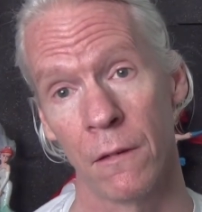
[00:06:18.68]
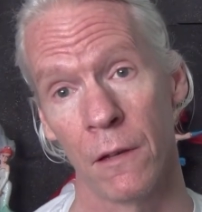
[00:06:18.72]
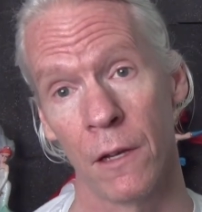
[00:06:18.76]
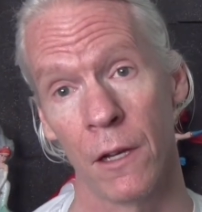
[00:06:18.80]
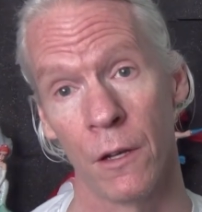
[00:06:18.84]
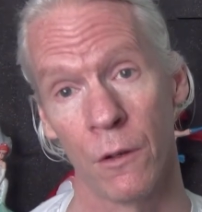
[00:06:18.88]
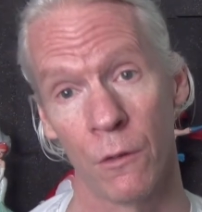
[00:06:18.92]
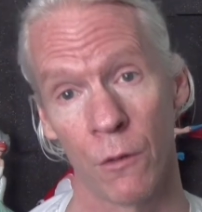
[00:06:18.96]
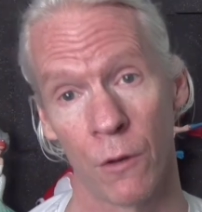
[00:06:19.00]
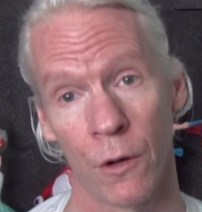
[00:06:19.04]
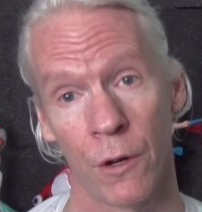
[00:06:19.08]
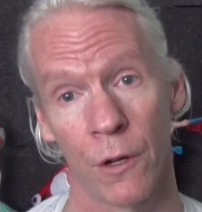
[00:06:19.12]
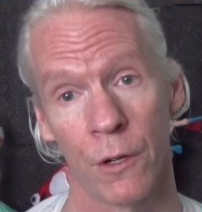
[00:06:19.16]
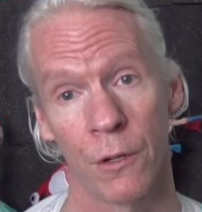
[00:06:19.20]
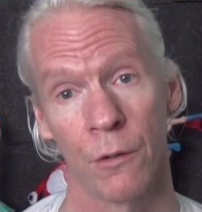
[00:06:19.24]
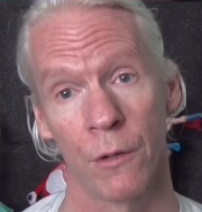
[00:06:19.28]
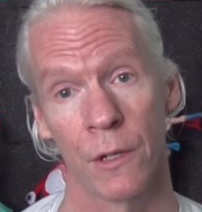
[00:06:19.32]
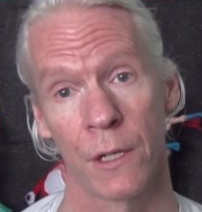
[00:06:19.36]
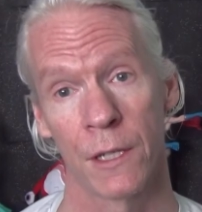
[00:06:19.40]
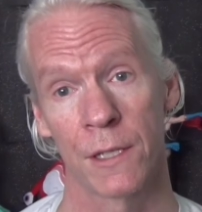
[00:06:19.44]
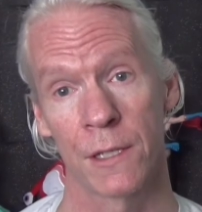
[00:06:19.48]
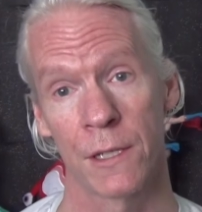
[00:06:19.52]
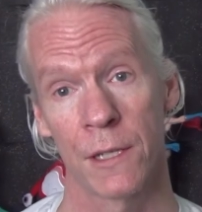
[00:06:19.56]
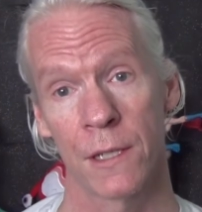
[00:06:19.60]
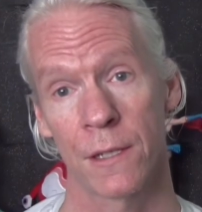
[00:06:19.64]
in order to
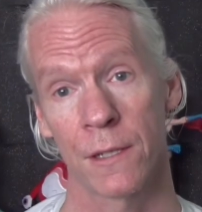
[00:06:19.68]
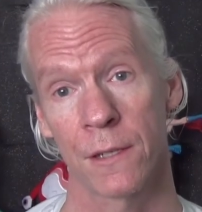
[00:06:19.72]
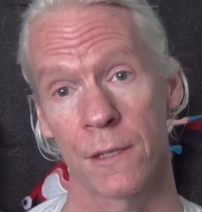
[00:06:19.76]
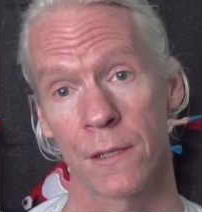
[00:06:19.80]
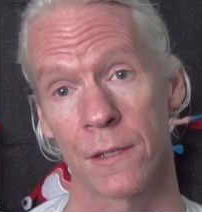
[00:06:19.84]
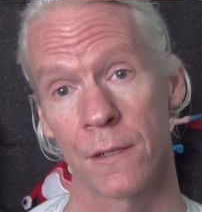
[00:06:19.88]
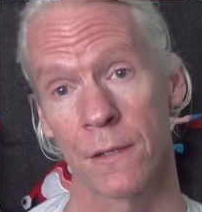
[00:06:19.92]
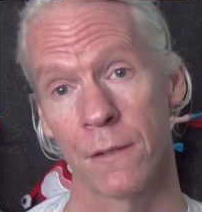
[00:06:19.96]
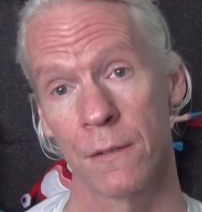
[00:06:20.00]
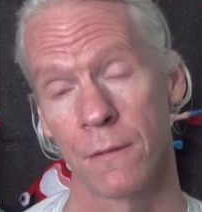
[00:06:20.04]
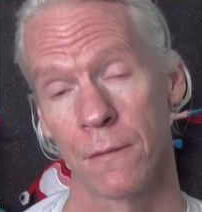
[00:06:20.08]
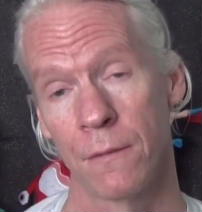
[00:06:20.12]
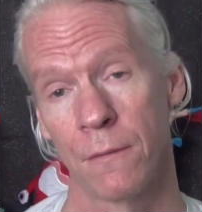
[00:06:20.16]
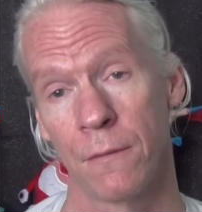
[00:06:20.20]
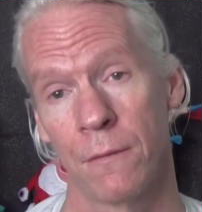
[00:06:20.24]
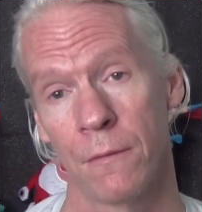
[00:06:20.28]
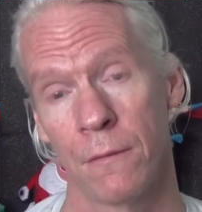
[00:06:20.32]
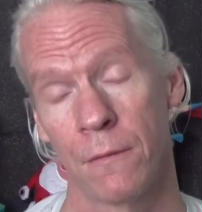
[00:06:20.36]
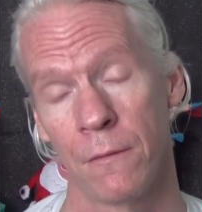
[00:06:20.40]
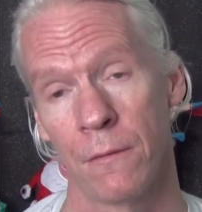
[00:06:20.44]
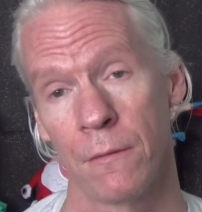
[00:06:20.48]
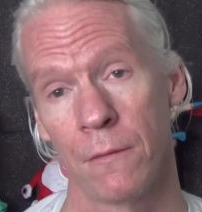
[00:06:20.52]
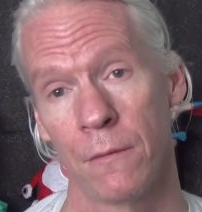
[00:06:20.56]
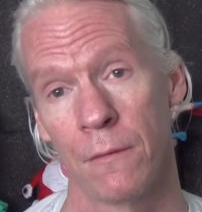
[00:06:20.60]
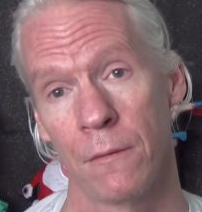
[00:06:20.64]
exist.
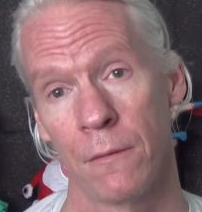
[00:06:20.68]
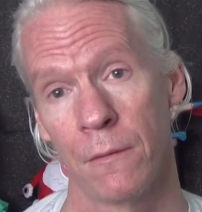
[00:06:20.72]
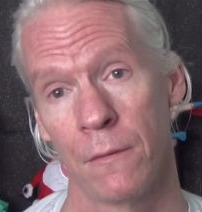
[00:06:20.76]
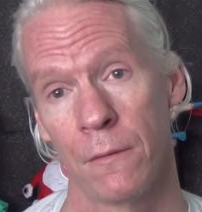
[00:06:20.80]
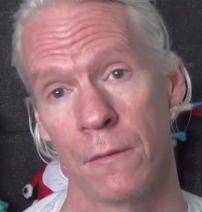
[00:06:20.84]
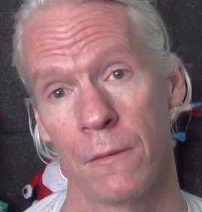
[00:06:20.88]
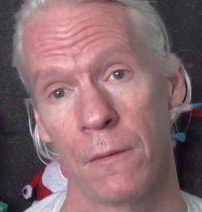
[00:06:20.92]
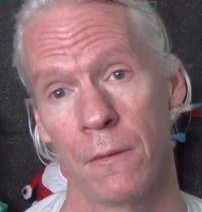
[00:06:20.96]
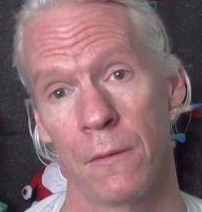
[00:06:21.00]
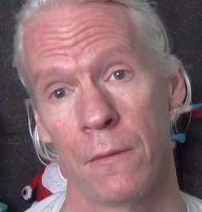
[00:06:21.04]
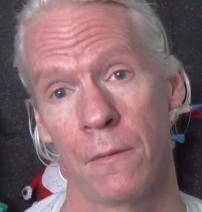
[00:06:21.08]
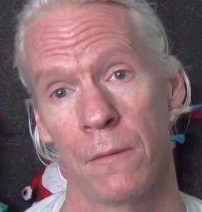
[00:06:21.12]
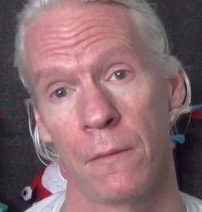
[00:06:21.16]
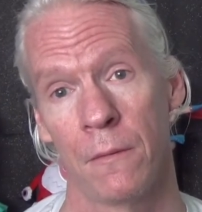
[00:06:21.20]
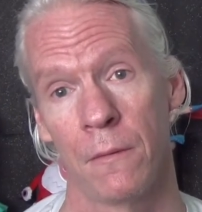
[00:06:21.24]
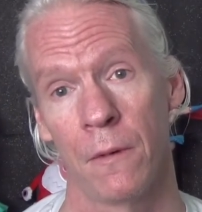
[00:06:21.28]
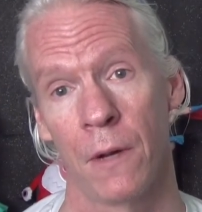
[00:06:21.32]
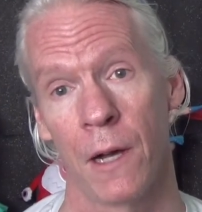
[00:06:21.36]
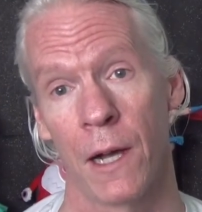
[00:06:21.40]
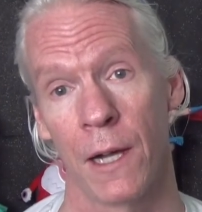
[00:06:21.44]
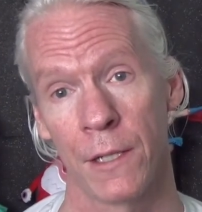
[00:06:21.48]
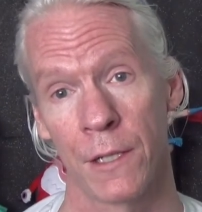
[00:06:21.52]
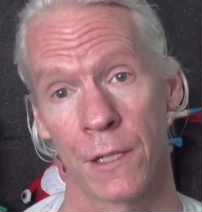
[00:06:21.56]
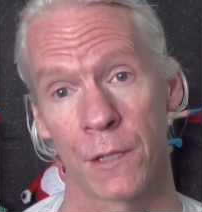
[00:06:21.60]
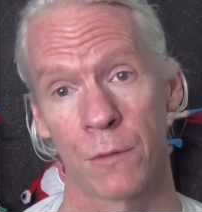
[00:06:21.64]

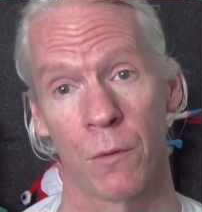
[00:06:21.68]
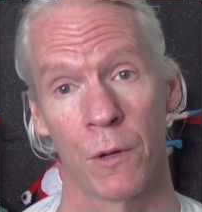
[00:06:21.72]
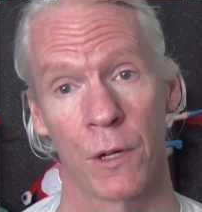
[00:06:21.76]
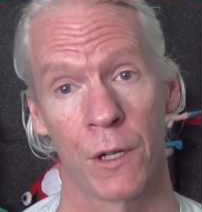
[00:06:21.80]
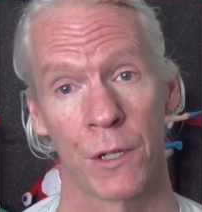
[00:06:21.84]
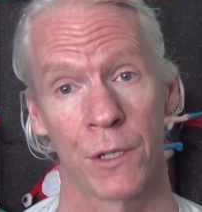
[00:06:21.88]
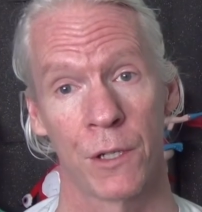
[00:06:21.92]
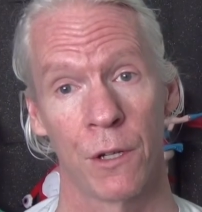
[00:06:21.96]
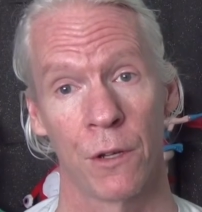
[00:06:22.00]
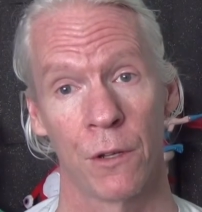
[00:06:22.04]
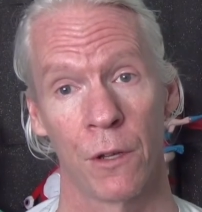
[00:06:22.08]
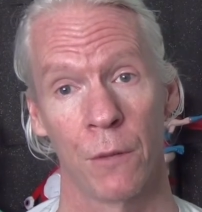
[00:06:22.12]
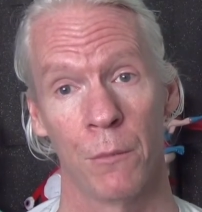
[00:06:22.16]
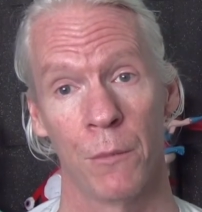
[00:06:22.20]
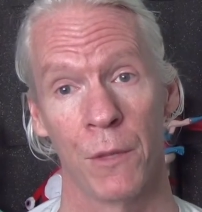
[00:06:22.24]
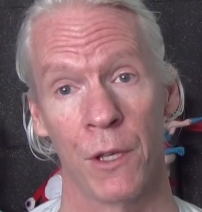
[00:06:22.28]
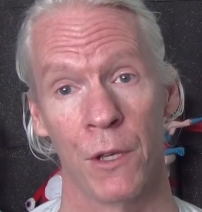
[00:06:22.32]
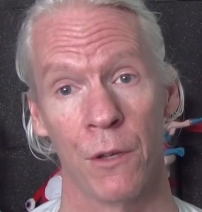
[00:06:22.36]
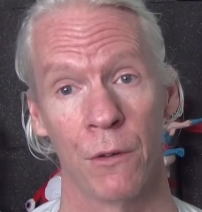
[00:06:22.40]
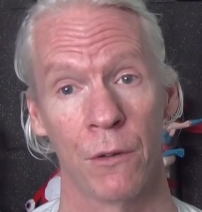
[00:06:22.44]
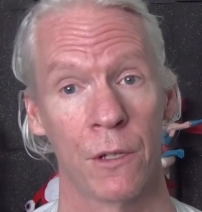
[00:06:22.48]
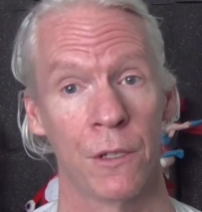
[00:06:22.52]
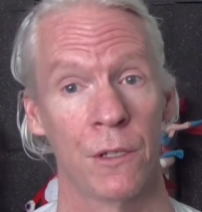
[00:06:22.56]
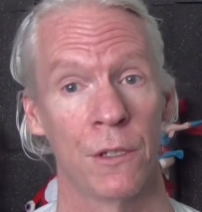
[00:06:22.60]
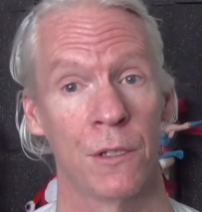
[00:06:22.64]
I just want to show them that
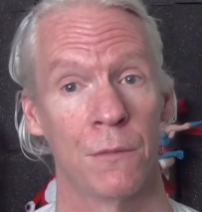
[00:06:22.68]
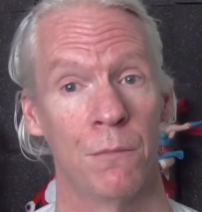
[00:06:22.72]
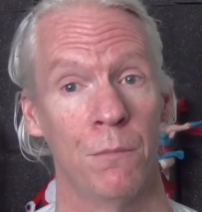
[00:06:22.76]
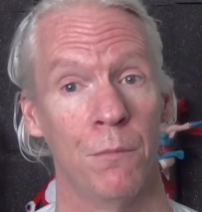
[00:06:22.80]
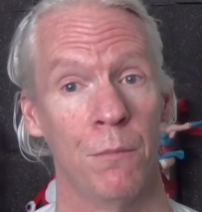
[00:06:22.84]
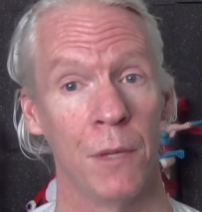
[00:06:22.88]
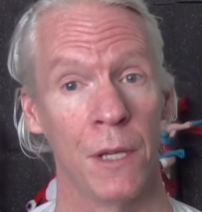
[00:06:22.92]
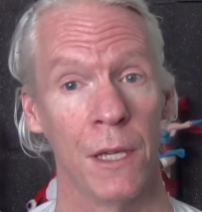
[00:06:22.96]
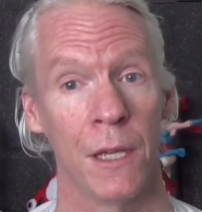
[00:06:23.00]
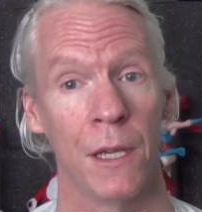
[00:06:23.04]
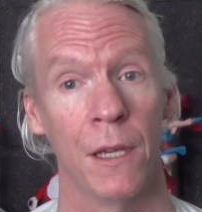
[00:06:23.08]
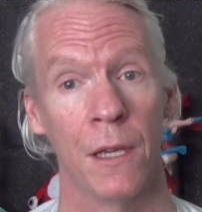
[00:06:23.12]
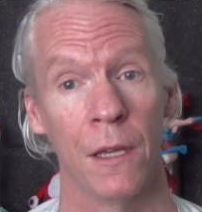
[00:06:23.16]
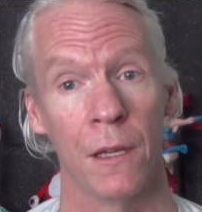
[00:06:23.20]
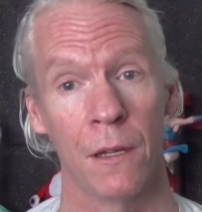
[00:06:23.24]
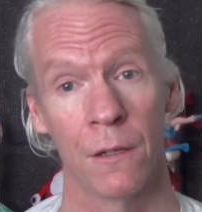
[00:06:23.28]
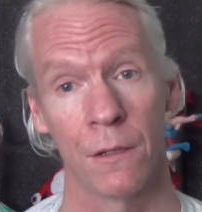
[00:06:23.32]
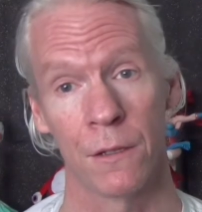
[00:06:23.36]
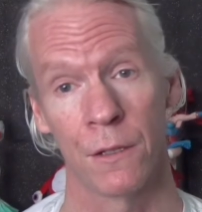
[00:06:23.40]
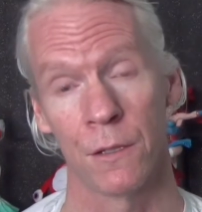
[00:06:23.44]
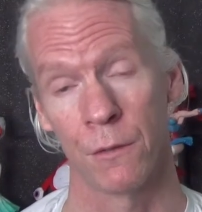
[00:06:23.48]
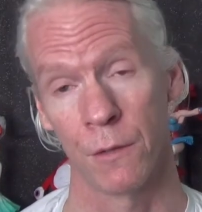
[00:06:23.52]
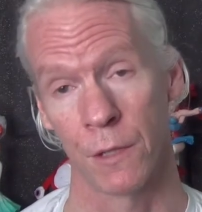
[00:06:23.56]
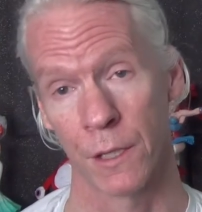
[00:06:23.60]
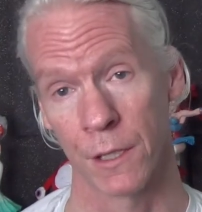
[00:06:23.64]
you can just be
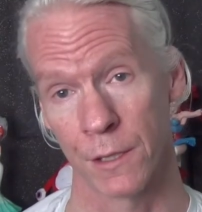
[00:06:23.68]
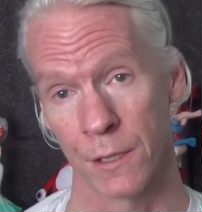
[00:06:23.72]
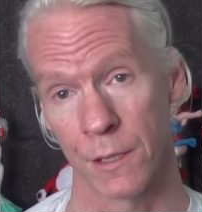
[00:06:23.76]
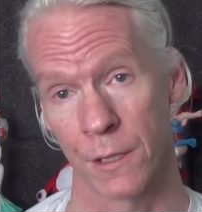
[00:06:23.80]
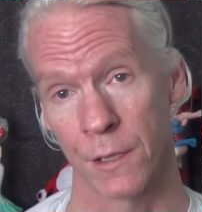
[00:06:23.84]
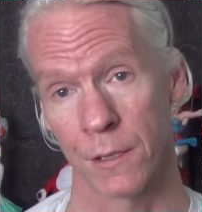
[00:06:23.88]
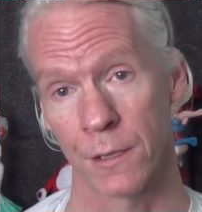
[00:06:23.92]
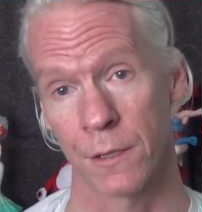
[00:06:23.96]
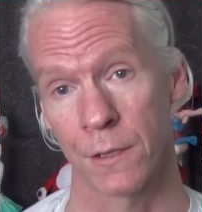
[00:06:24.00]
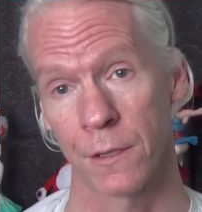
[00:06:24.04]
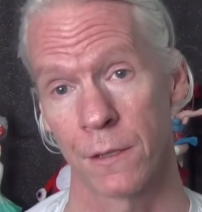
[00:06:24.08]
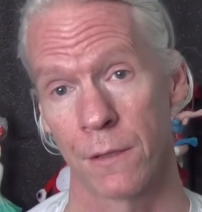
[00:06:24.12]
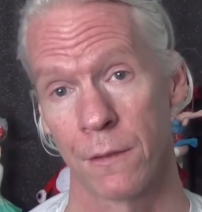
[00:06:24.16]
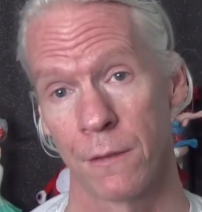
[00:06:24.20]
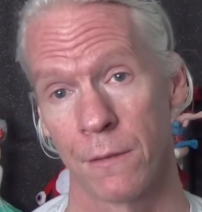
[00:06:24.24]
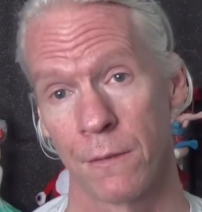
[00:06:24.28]
to exist.